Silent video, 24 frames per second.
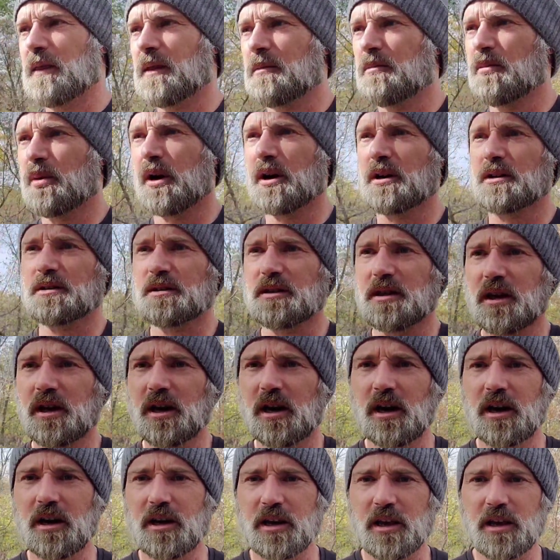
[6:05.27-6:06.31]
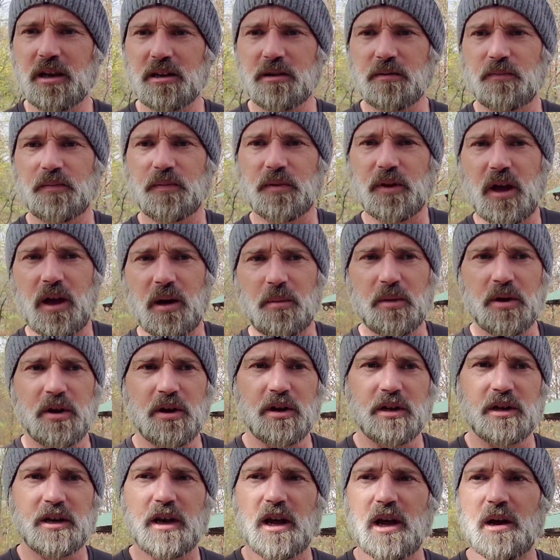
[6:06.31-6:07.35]
But again, I'm here
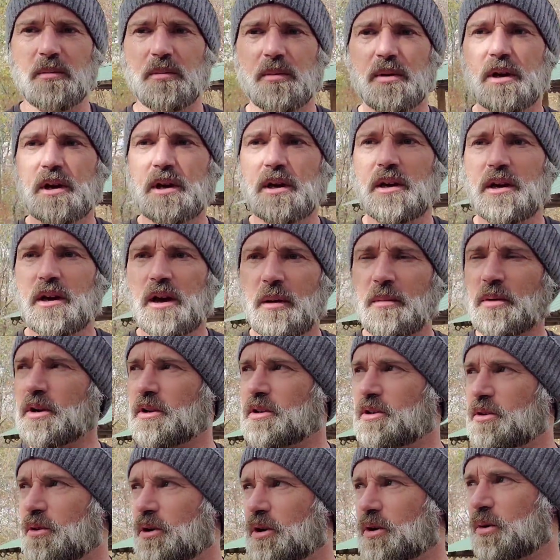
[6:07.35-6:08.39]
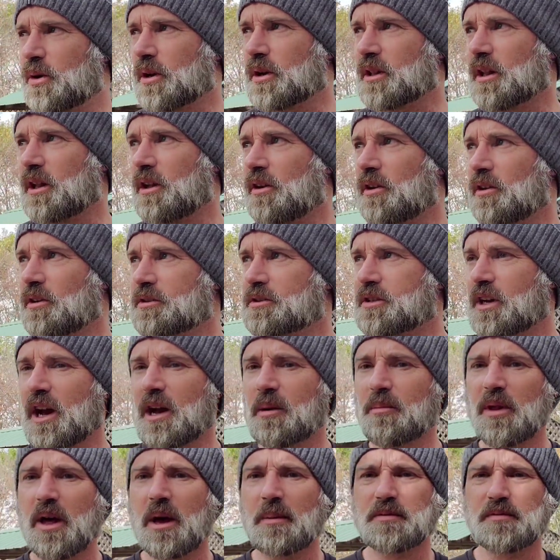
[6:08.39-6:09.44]
at camp. I'm going to do a quick little
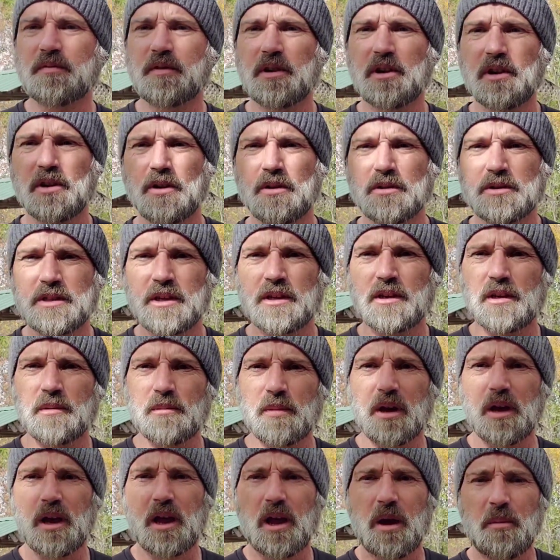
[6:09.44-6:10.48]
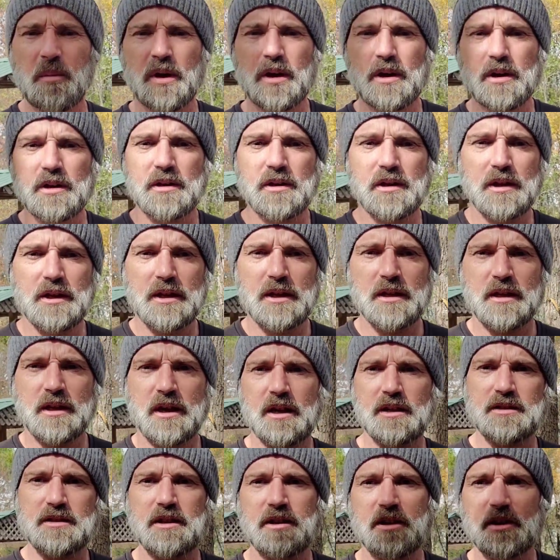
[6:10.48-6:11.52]
time-lapse video setting up my hammock. In
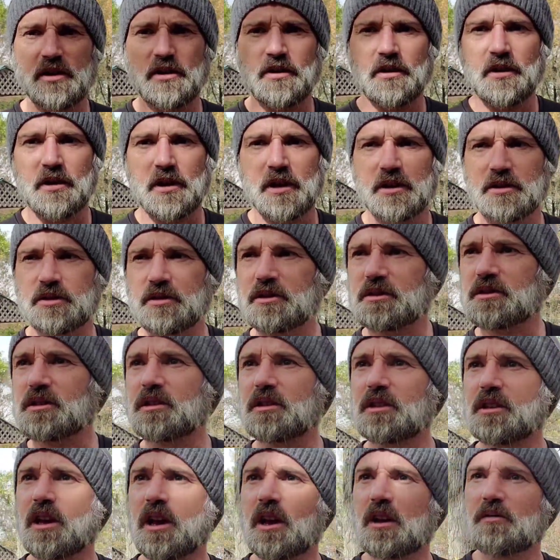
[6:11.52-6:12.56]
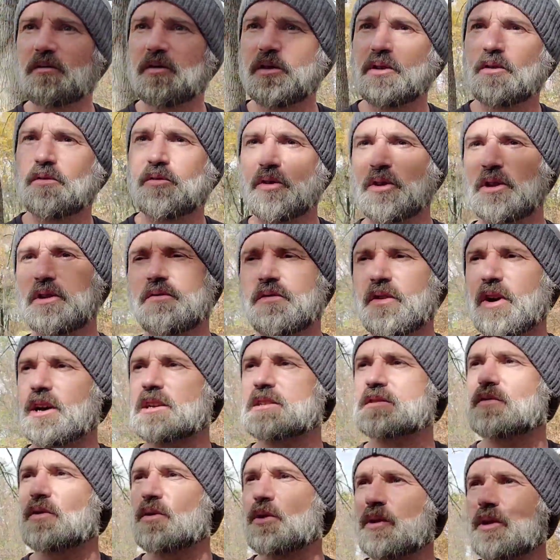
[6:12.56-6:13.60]
case any are interested in that, feel free to
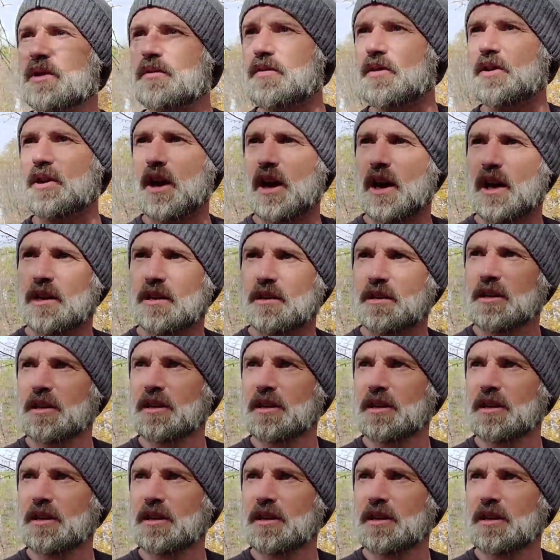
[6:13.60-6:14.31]
fast forward if you're not.